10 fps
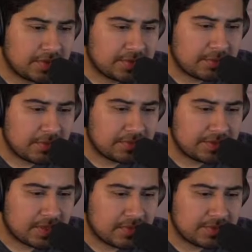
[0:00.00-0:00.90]
Here's the problem with
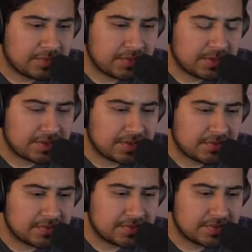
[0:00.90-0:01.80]
Star Wars: money makes
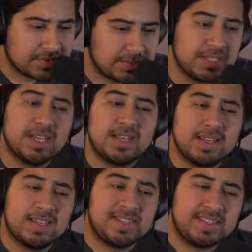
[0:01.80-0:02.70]
Star Wars go stupid.
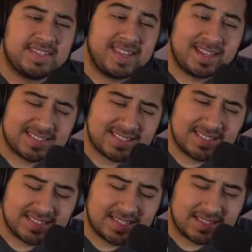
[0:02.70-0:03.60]

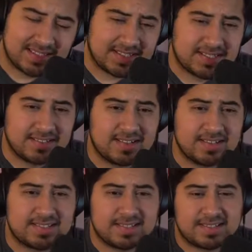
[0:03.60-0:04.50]
Yes, it
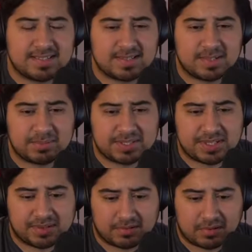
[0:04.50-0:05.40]
does, in Disney in
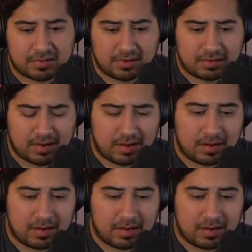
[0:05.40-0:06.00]
particular.